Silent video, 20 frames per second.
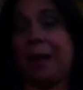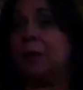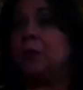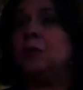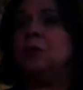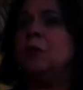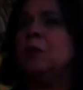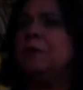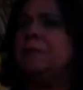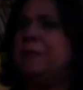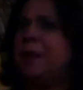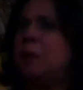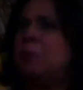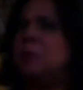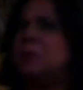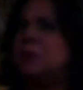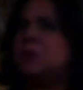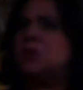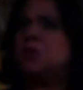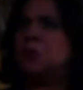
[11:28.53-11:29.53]
I don't know if that
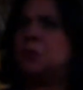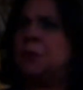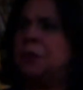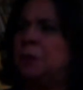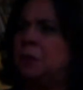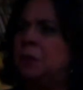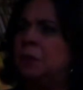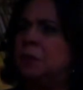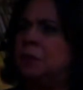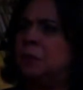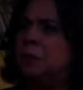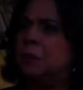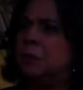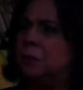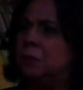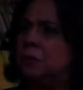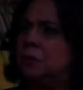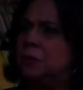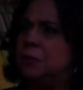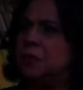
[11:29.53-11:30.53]
was true in other
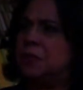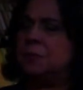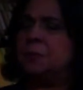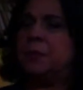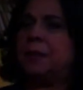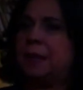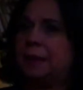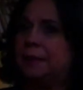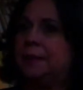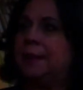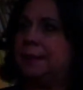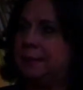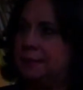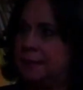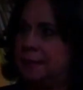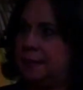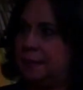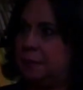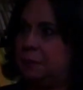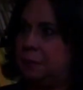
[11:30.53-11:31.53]
countries, but at that
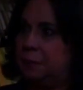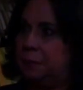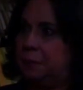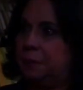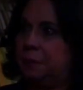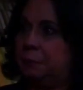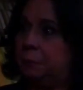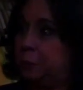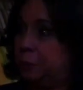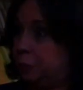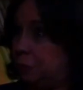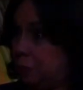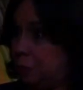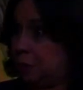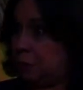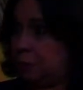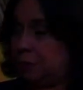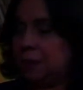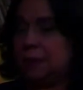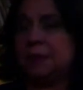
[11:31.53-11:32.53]
time in, in Puerto
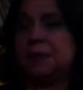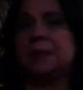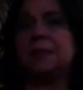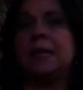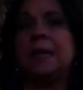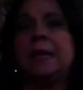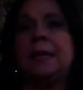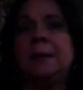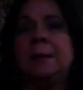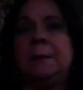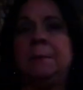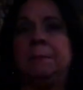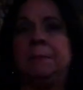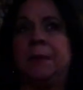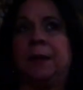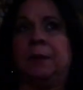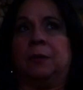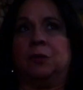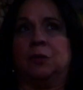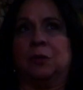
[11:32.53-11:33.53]
Rico at least,
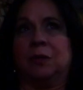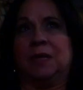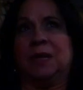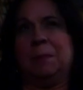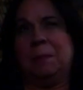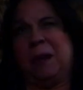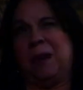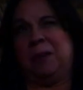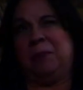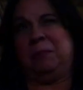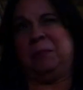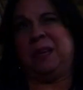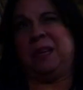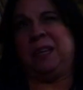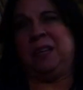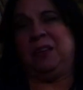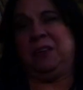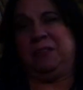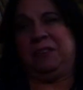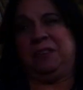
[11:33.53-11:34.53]
I'm talking about
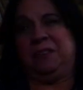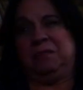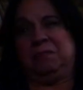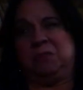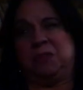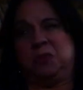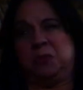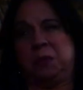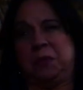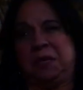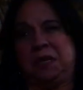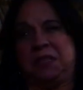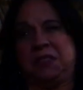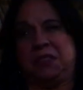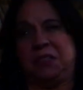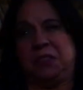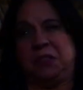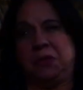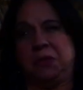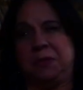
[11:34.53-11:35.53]
beginning of the 20th
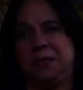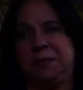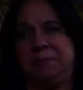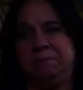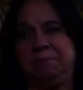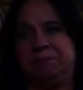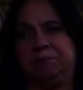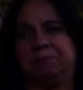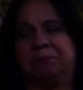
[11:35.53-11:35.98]
century,